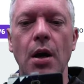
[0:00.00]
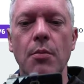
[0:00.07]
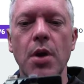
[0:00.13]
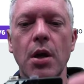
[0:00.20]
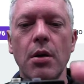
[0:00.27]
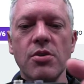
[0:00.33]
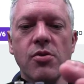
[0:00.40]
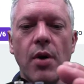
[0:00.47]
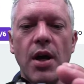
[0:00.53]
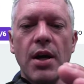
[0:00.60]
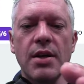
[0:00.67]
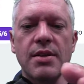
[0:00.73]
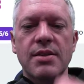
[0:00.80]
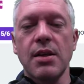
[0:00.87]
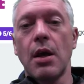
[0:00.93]
It also
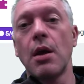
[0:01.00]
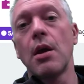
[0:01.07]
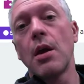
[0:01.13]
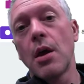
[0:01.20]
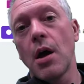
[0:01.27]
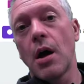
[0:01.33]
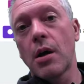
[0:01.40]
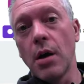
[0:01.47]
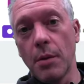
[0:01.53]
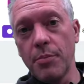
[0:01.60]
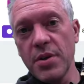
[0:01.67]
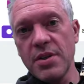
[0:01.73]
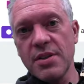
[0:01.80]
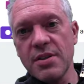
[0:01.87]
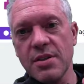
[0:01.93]
has a
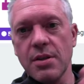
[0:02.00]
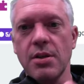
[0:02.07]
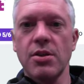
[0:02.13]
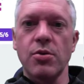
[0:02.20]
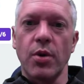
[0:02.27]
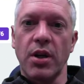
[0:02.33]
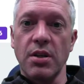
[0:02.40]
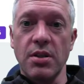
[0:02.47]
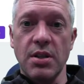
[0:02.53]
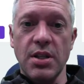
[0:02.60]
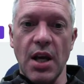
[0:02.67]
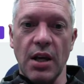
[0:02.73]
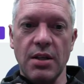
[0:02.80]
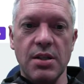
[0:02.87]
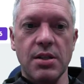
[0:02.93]
compass, so it can
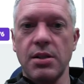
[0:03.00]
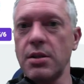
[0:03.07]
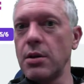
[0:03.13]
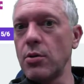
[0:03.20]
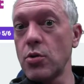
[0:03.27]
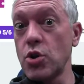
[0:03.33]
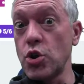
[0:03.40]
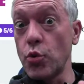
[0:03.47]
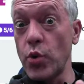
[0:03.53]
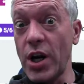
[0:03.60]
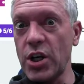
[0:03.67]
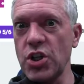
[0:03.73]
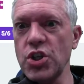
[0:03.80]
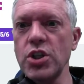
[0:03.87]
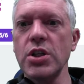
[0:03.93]
detect,
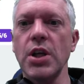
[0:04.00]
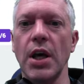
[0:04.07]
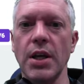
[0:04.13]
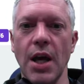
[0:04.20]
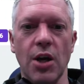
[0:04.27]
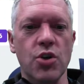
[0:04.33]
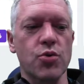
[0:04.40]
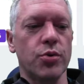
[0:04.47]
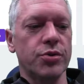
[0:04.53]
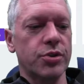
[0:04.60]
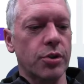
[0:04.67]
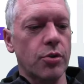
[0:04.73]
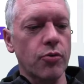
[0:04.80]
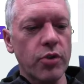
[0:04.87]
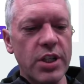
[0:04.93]
direction and actual
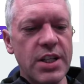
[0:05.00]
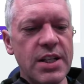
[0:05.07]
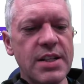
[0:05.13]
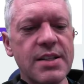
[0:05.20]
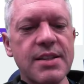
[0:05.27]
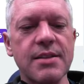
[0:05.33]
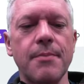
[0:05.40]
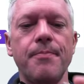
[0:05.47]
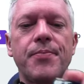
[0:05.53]
degrees,